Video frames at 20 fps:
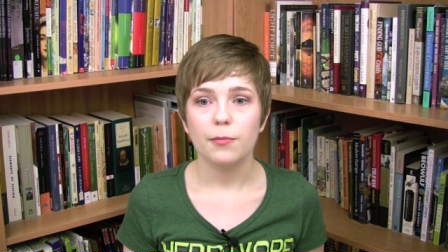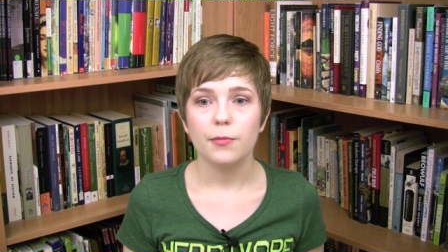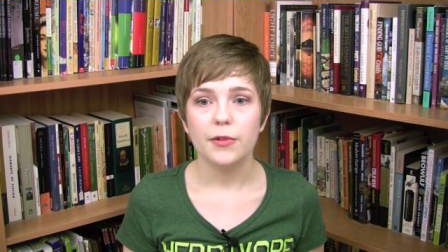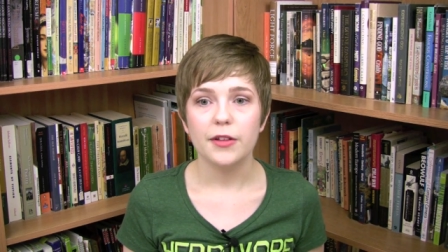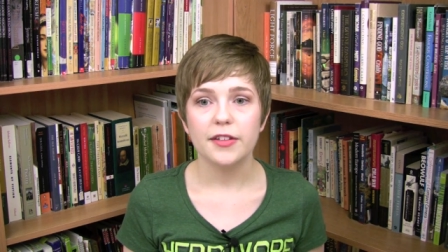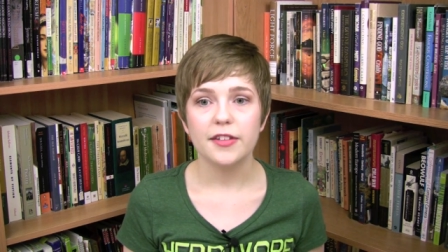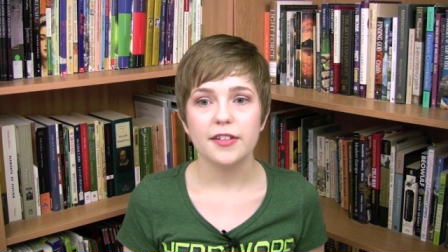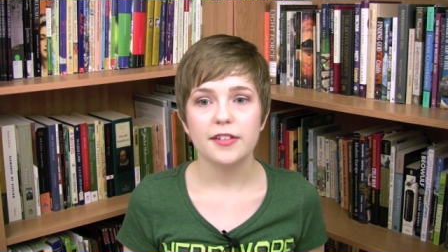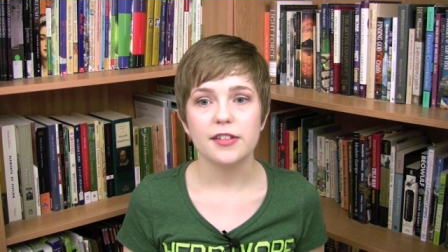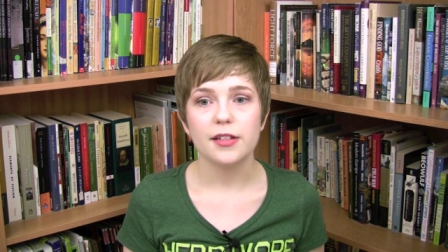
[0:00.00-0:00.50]

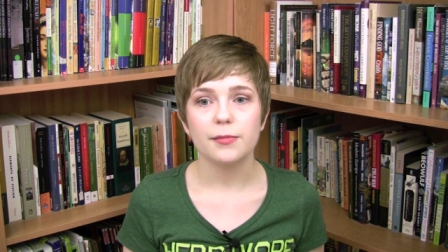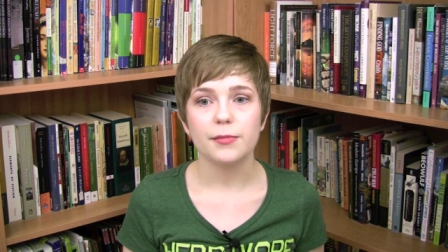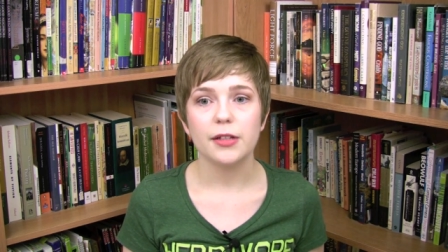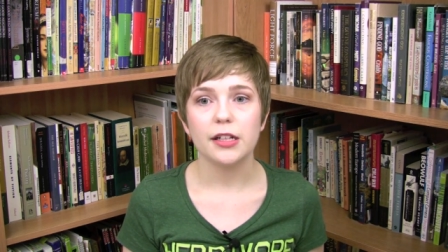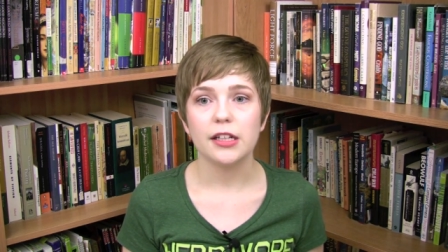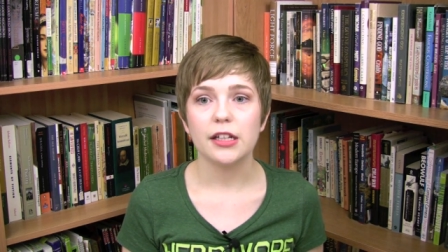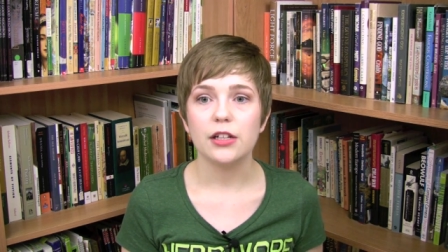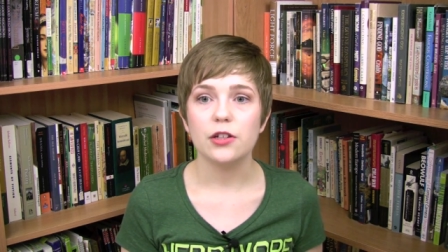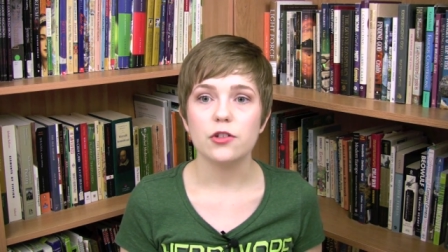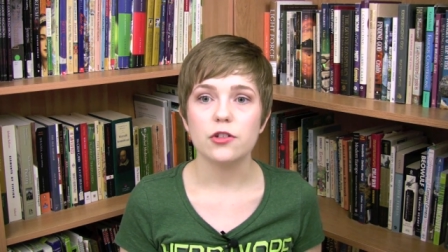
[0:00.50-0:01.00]
This is
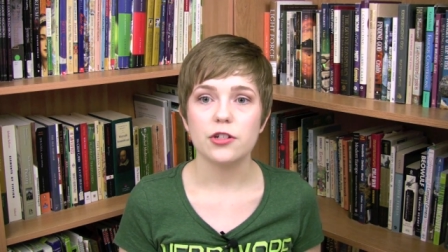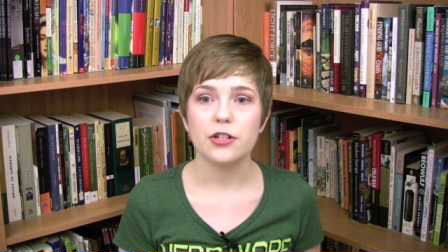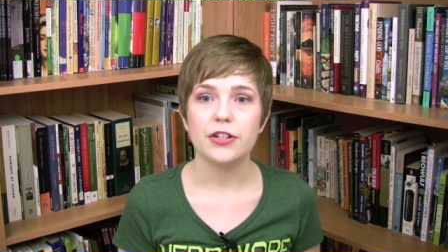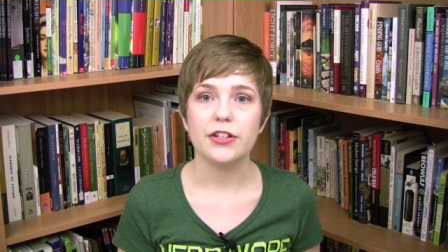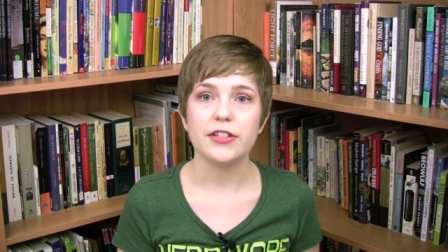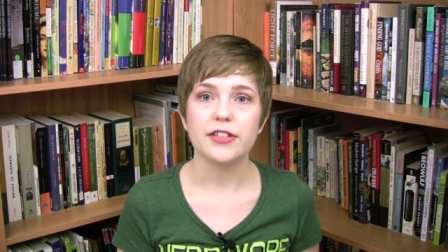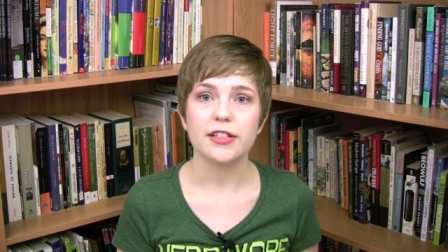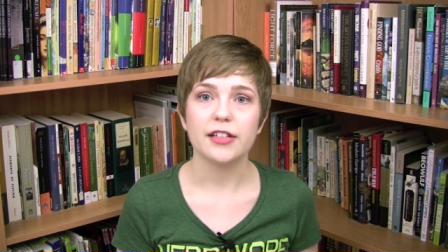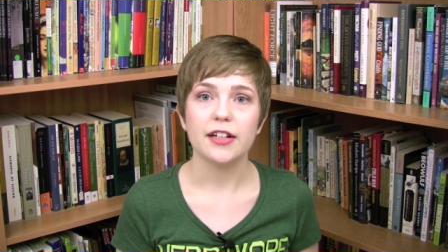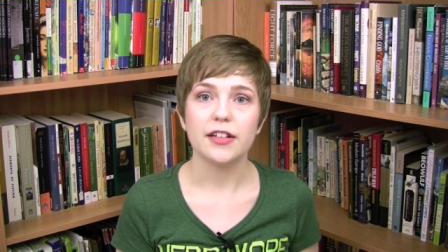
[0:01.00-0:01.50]
something that you should
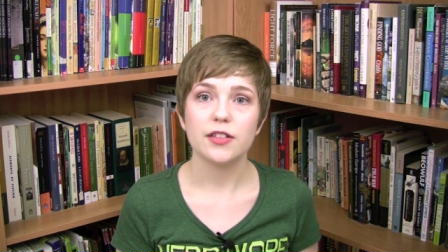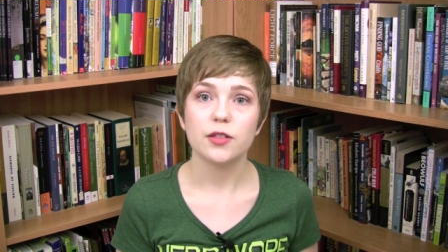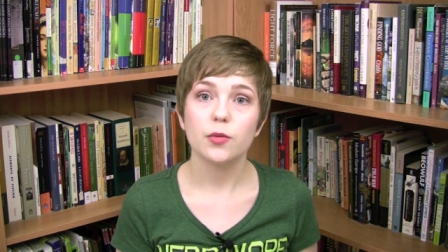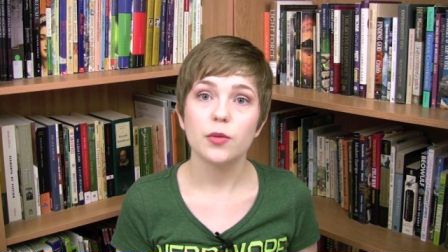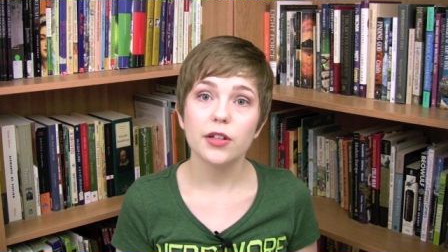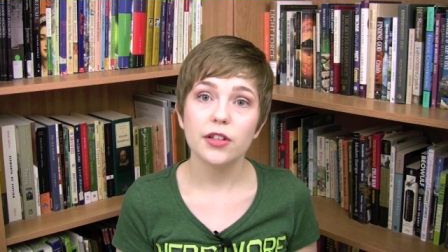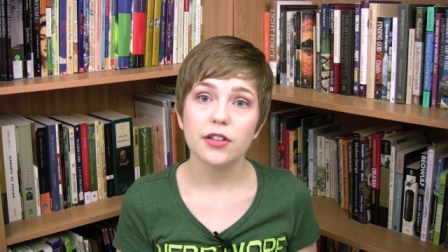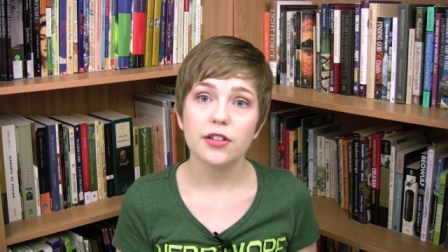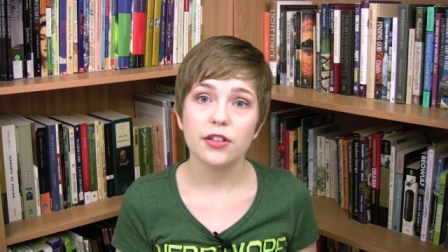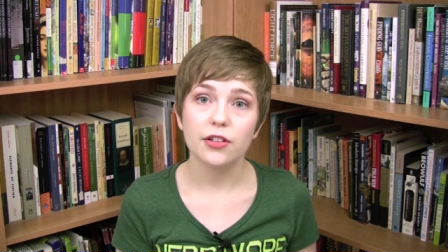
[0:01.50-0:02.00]
discuss
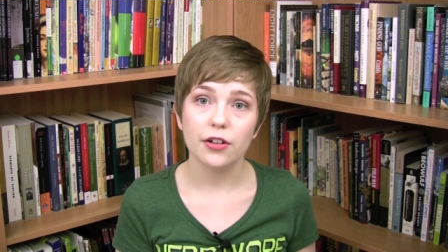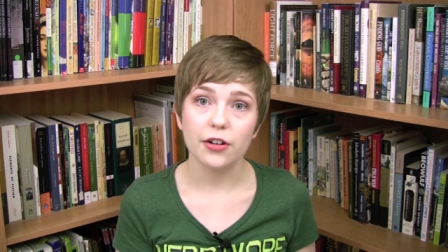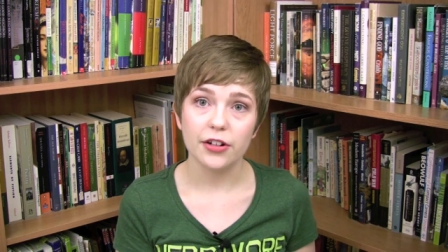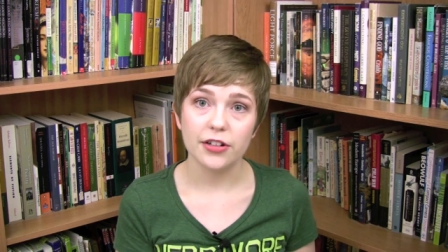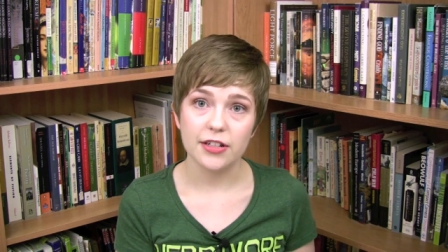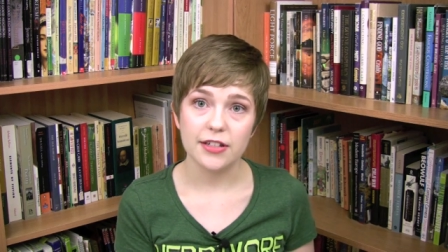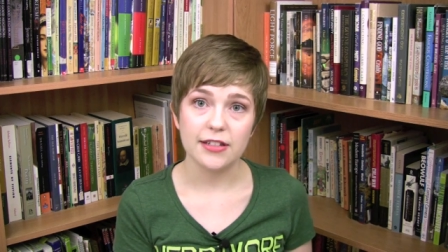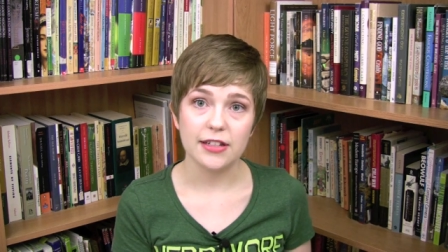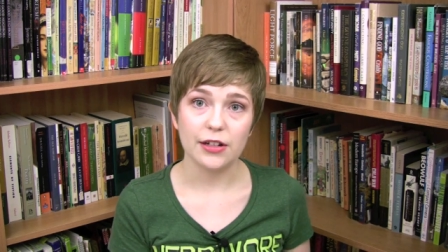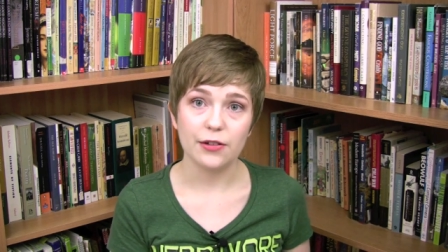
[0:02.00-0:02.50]
with your
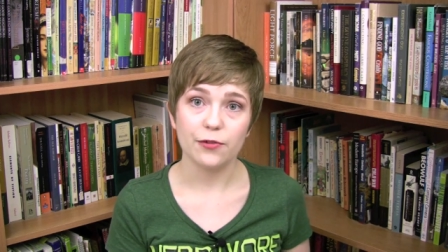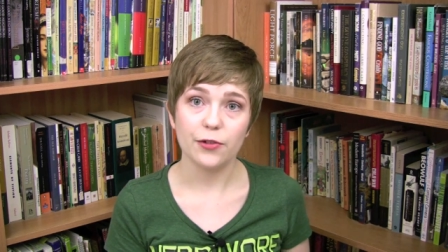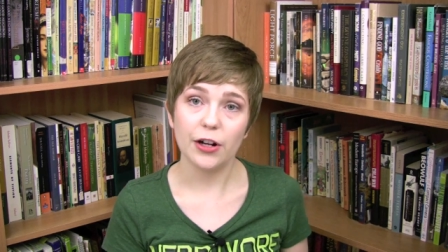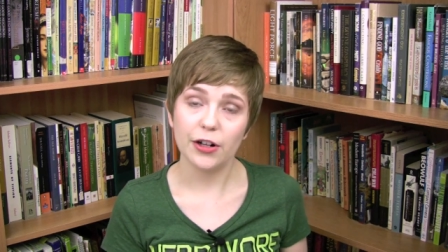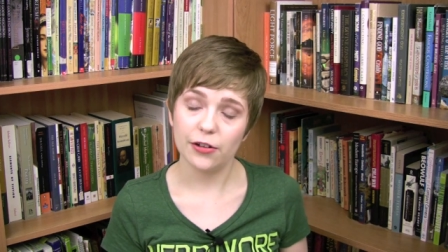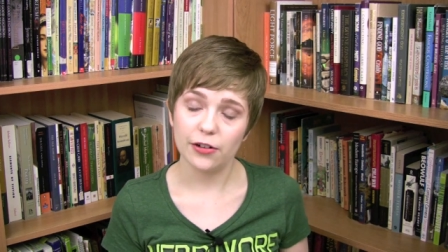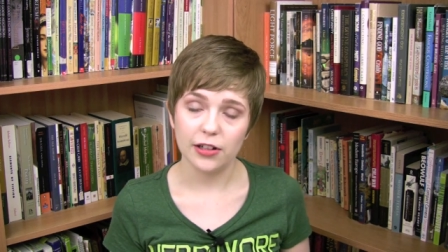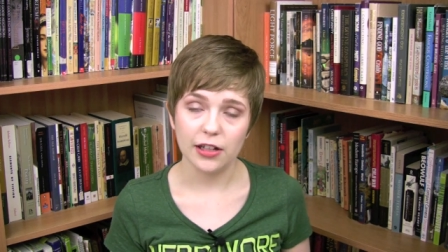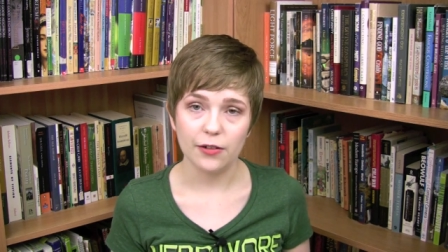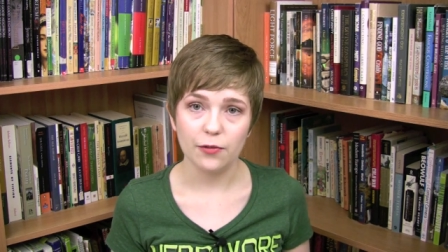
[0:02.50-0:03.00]
autistic
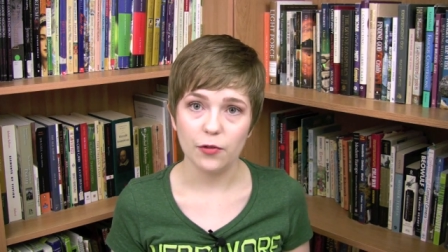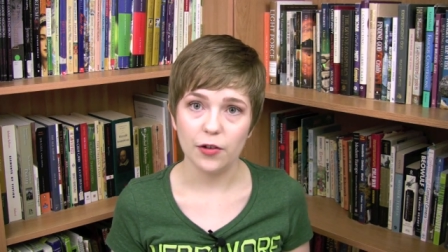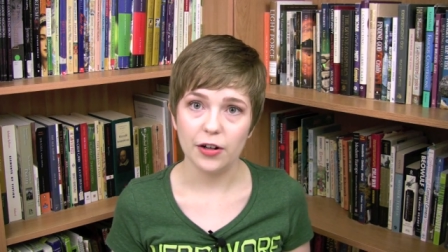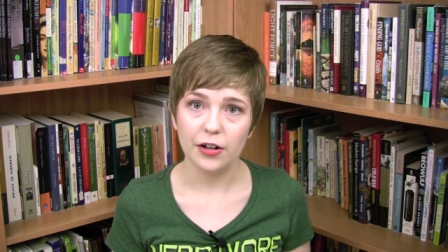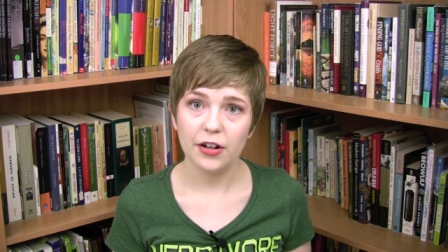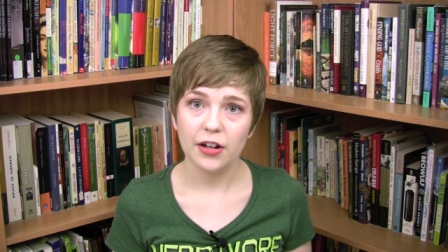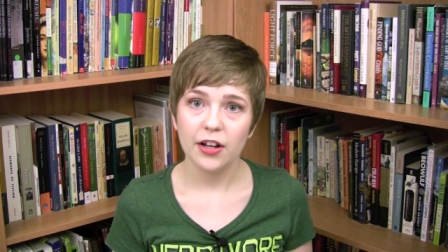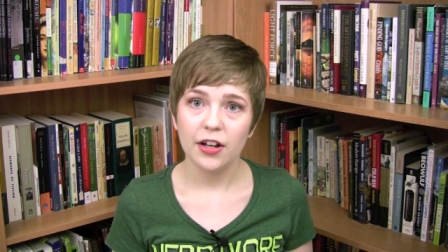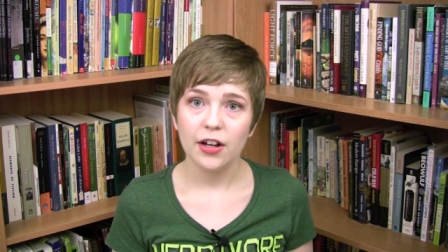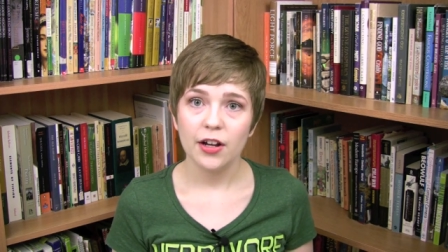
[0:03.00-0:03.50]
friend or loved one